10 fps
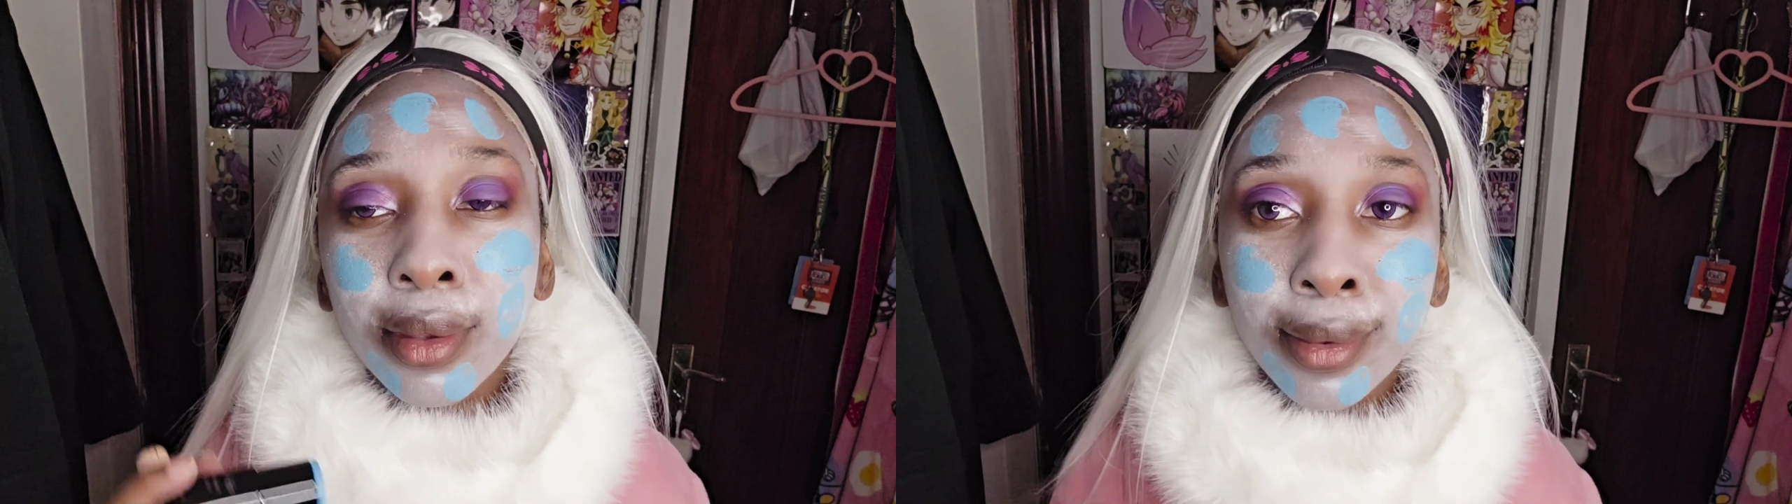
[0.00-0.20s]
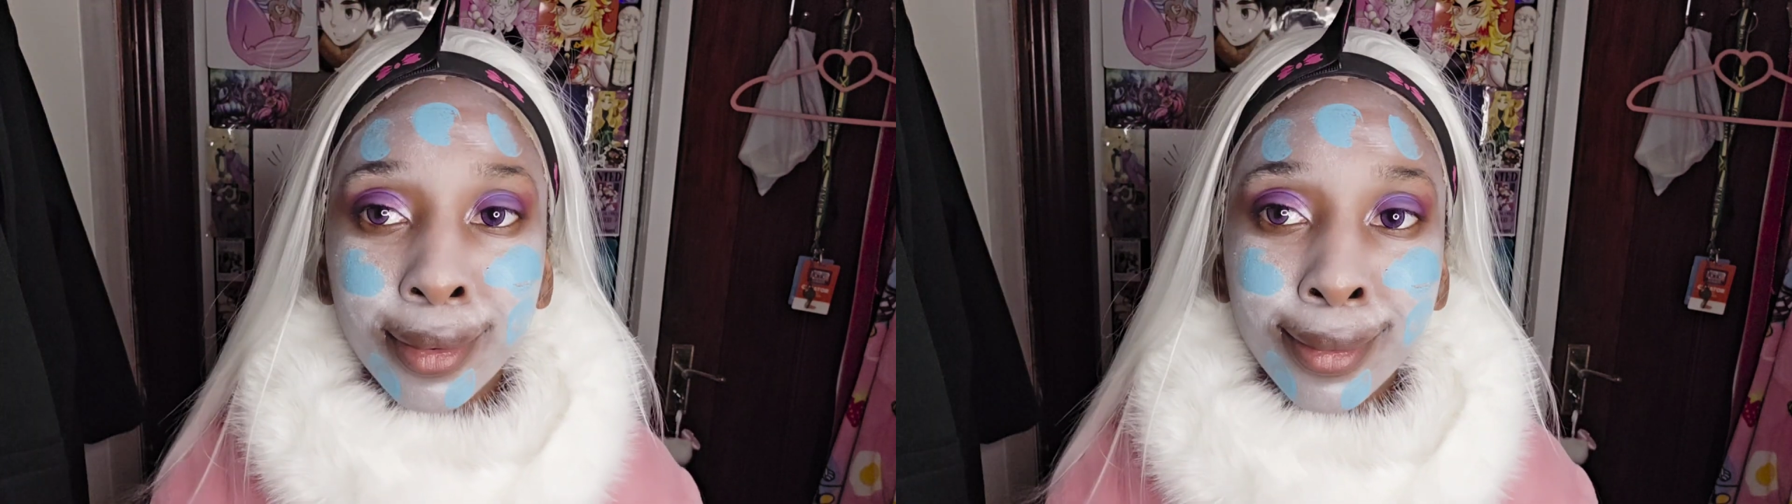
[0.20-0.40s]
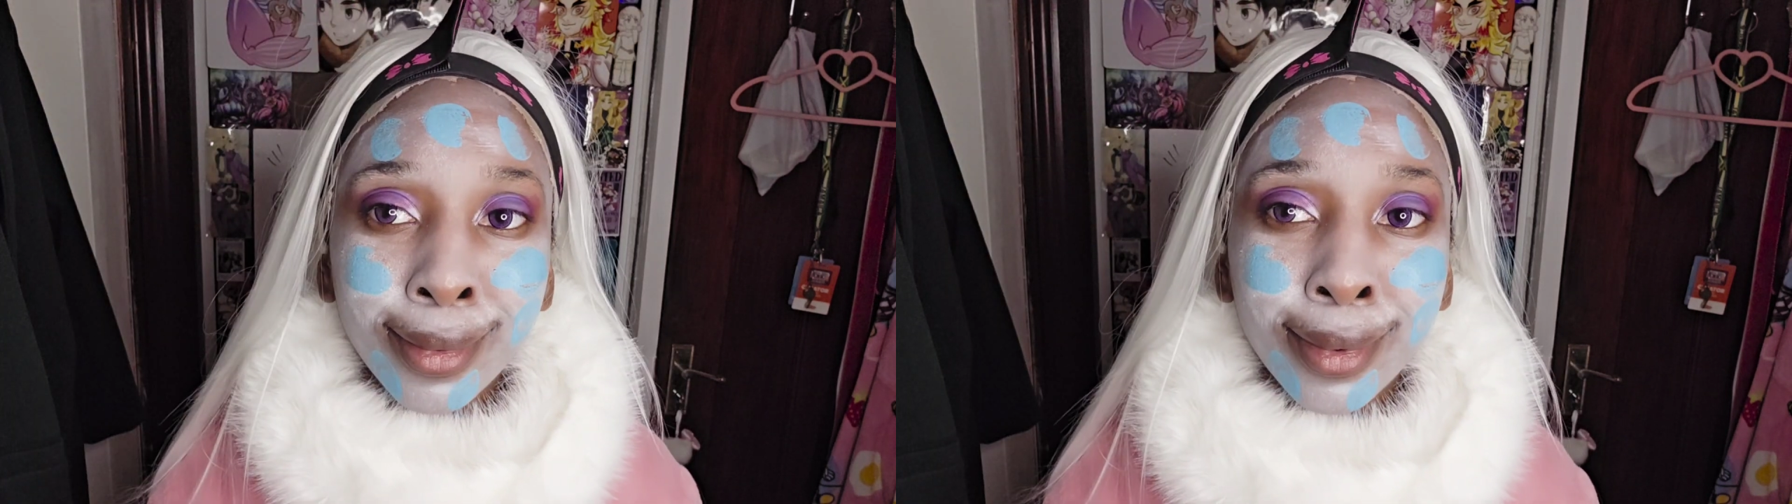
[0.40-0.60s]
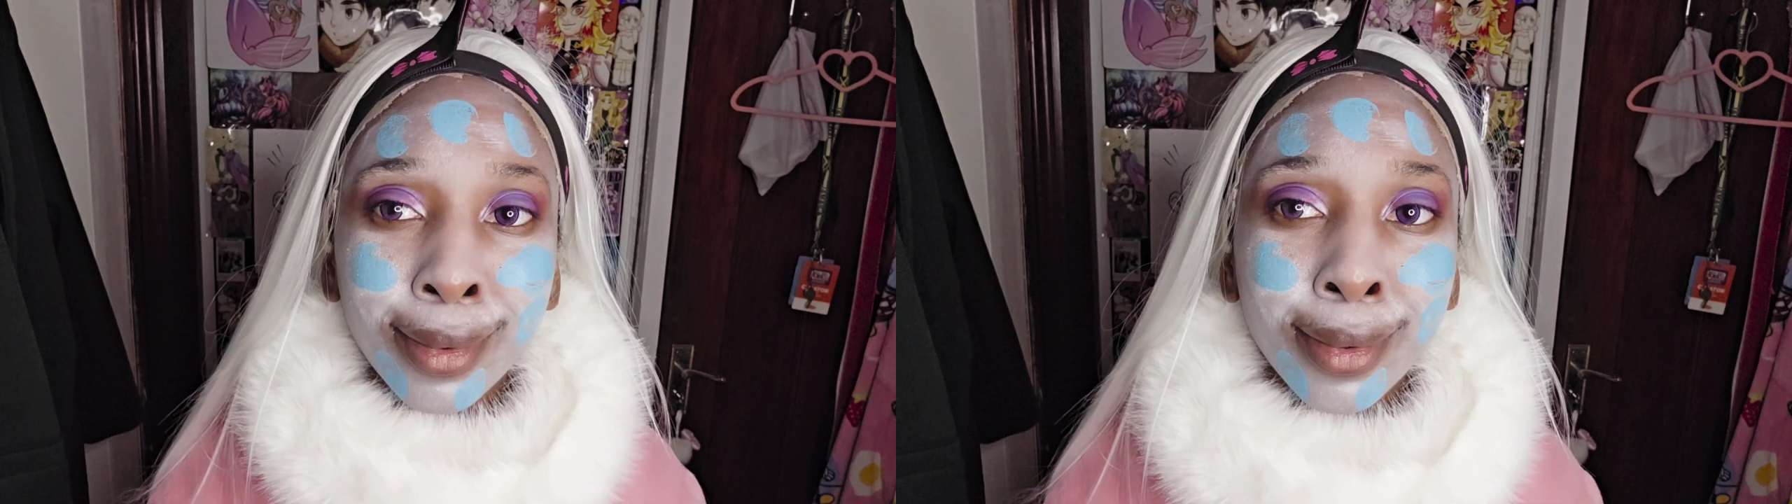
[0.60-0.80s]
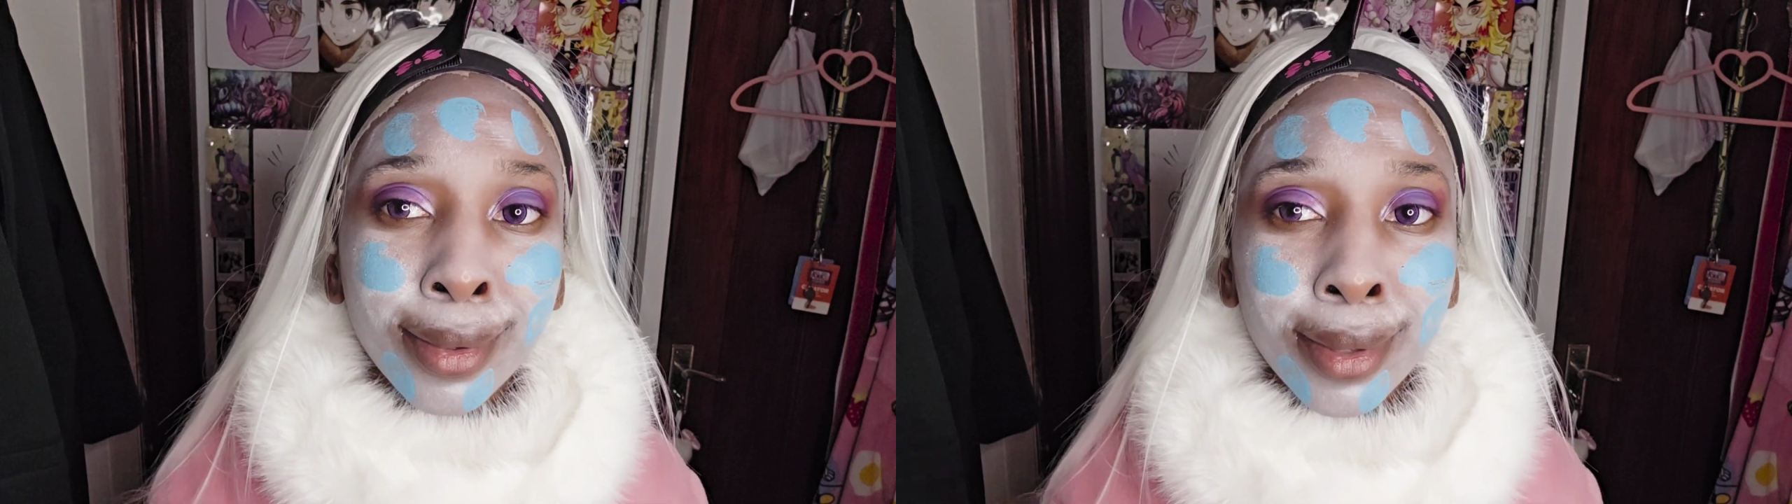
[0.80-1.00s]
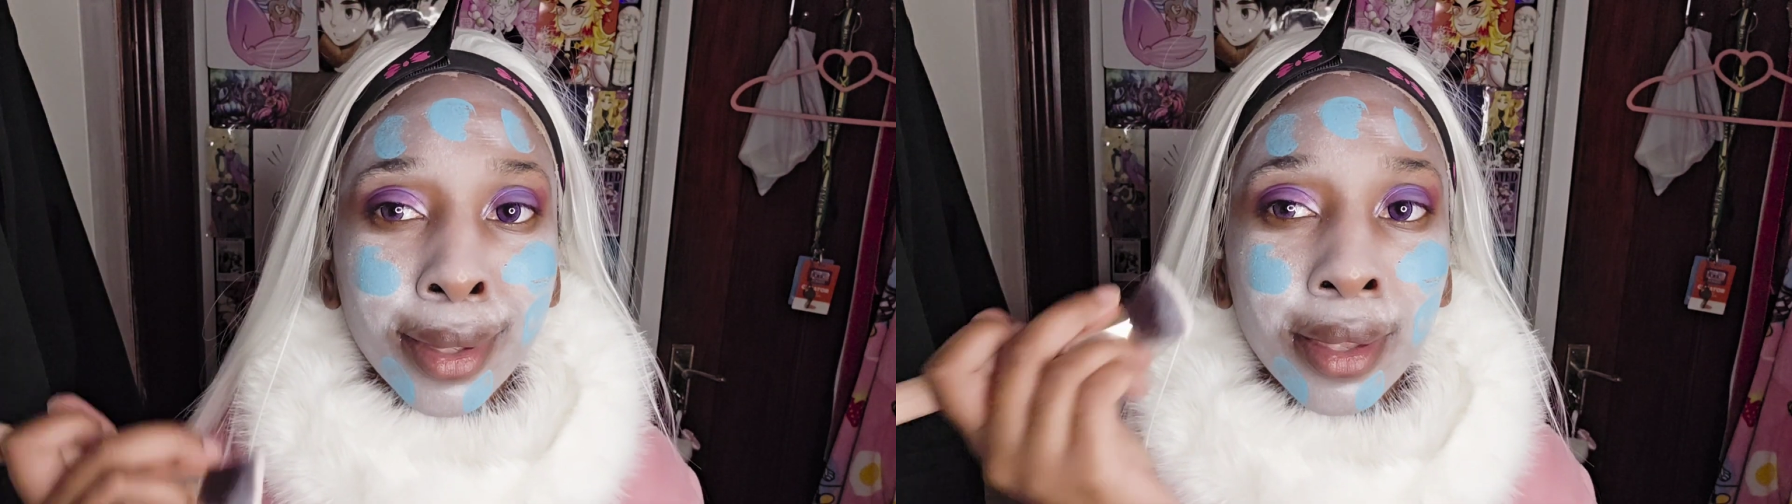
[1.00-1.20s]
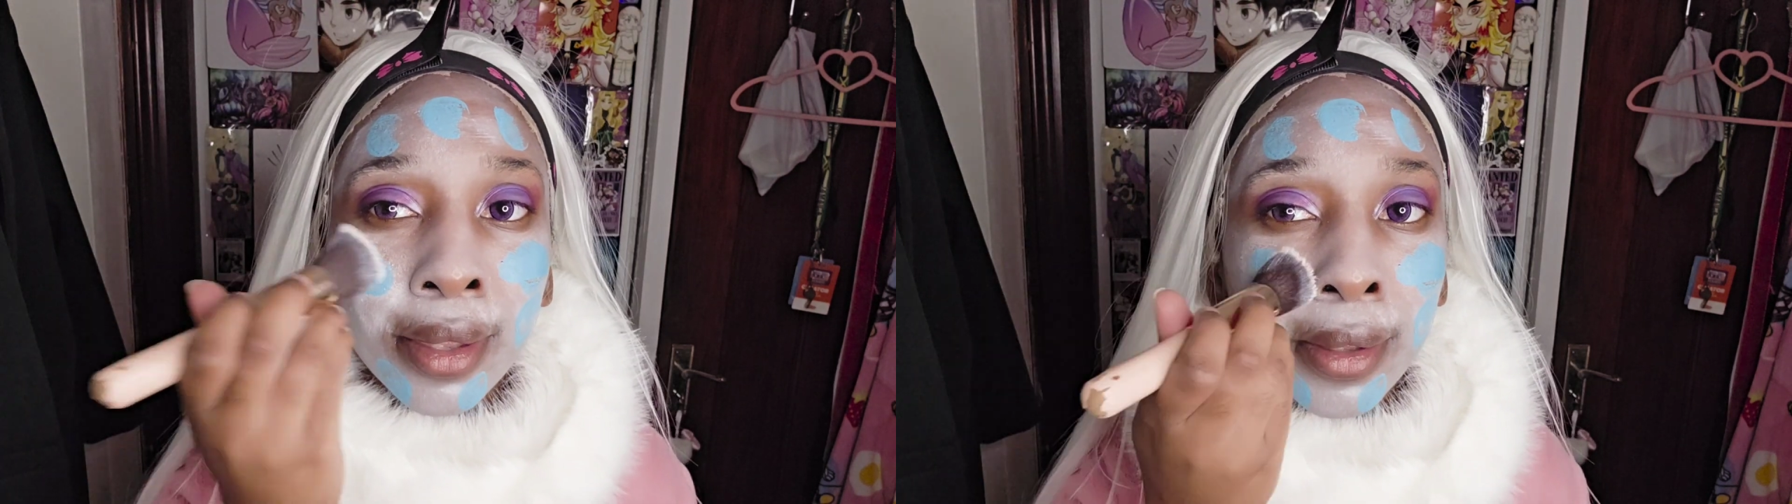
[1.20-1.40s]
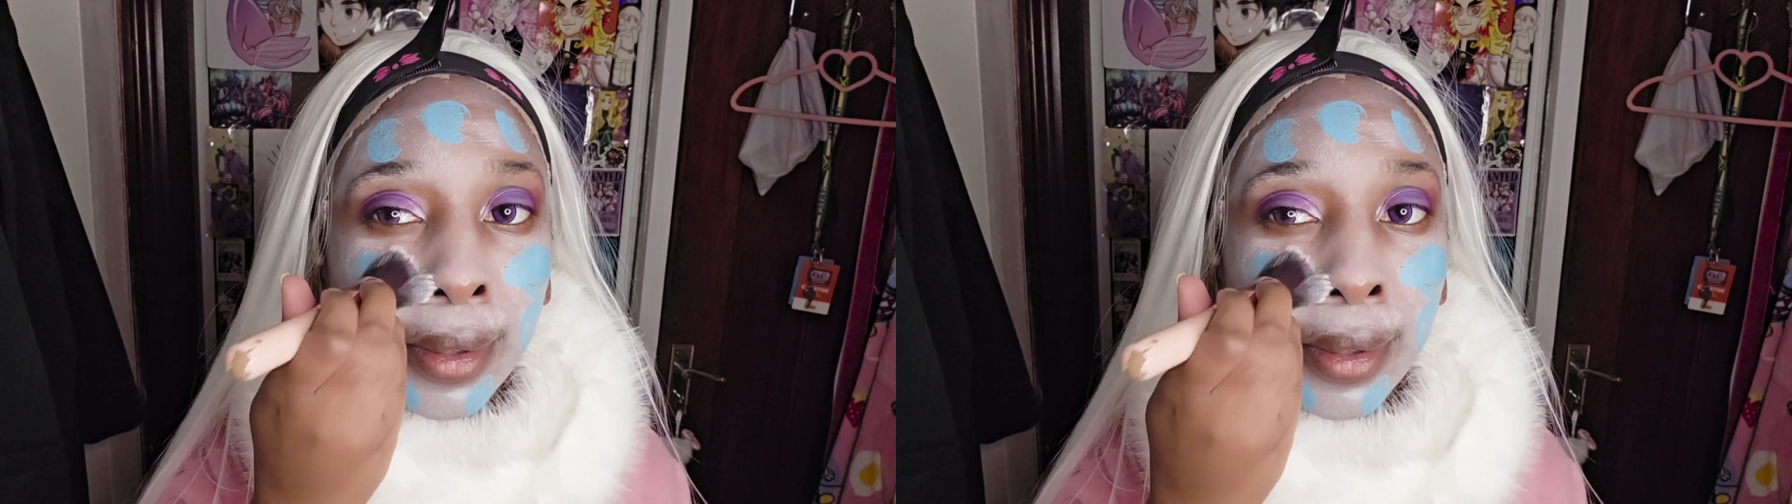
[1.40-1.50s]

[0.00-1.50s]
because I messed up